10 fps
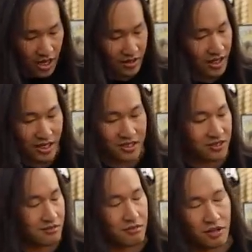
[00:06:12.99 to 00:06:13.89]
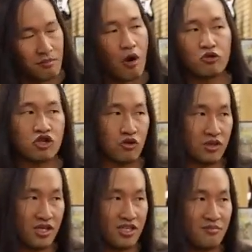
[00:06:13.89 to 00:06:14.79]
And there's mojo
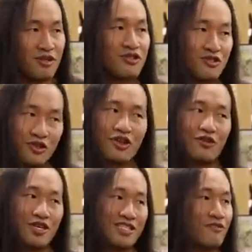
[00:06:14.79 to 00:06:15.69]
in this because you know this.